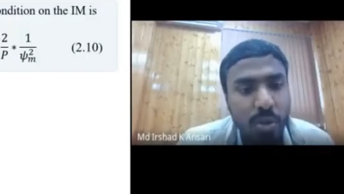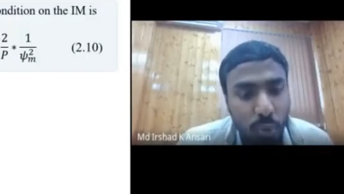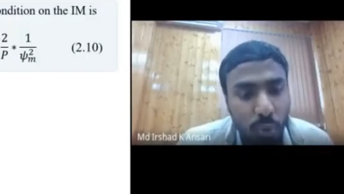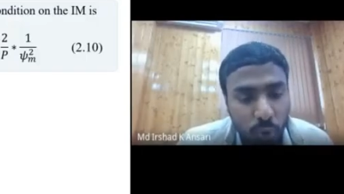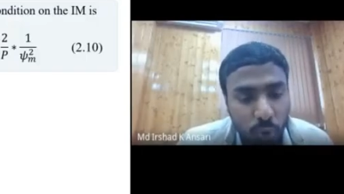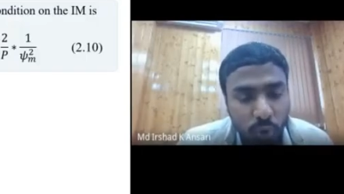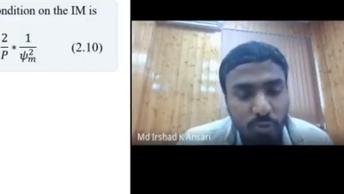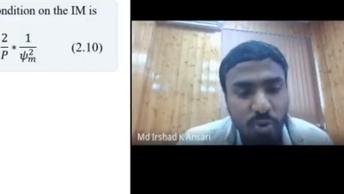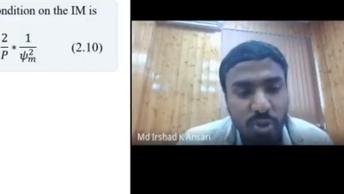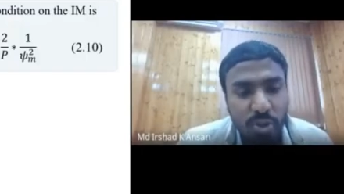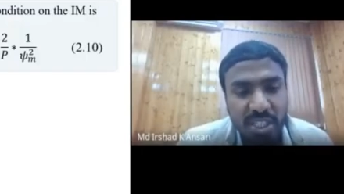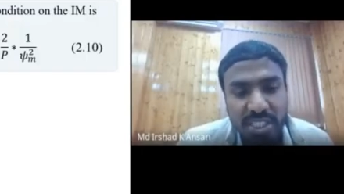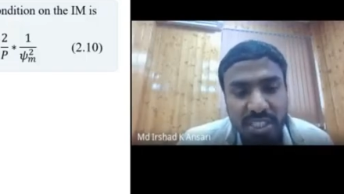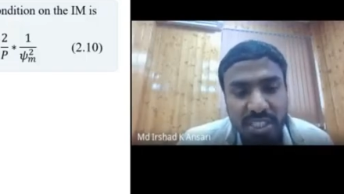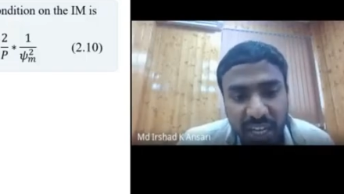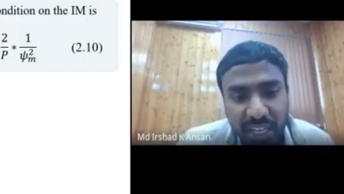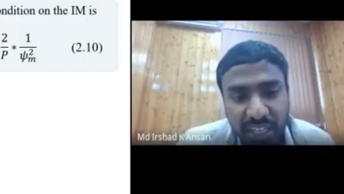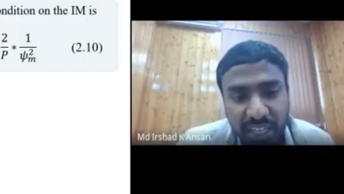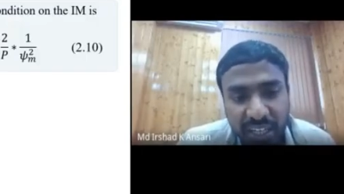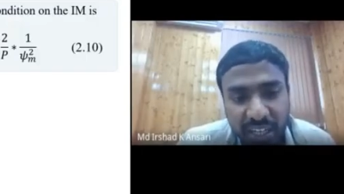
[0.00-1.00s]
voltage
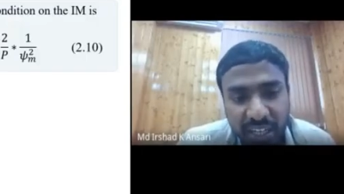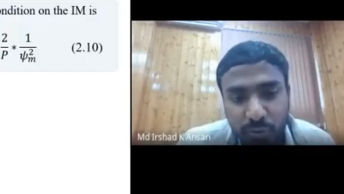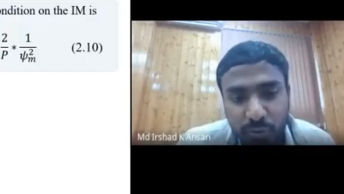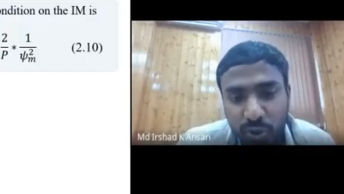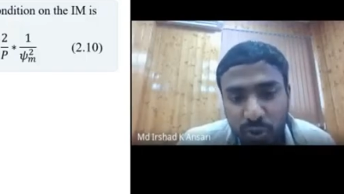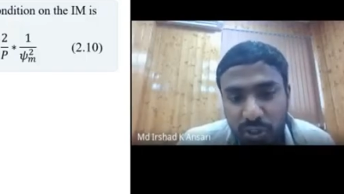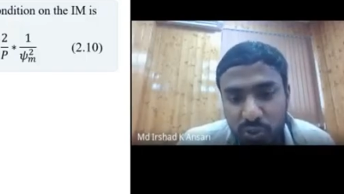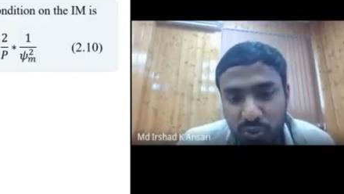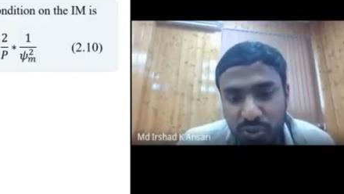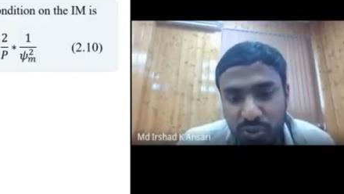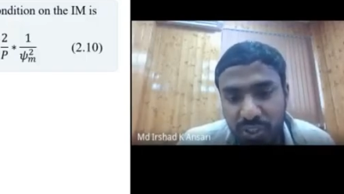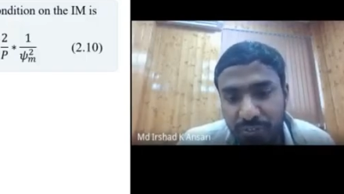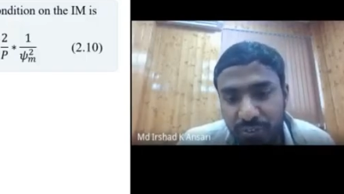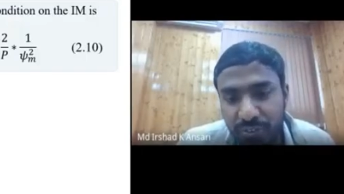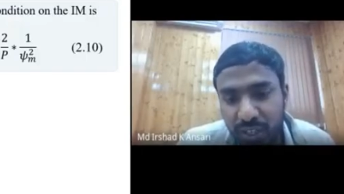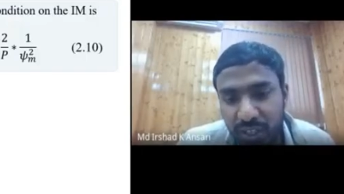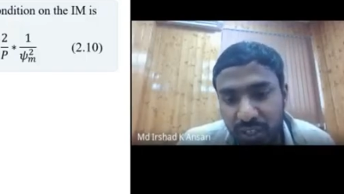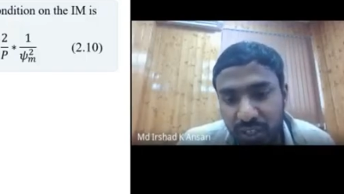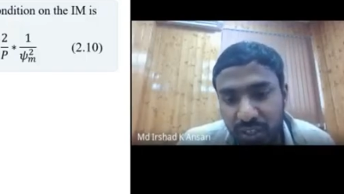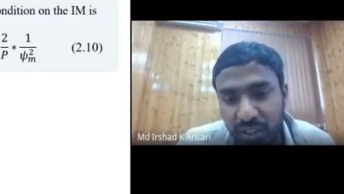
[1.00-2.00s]
high current voltage source
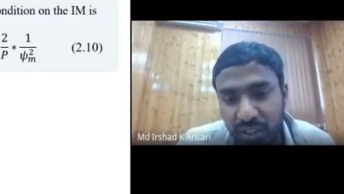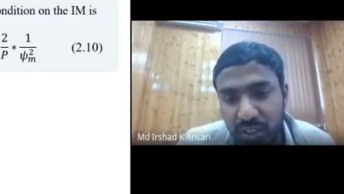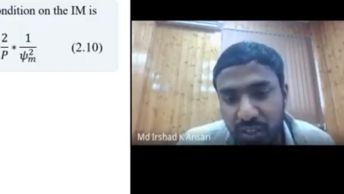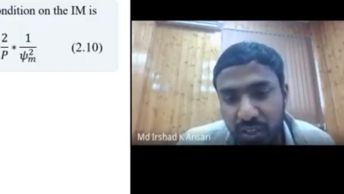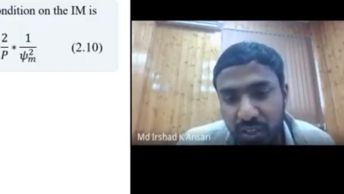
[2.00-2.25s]
inverter.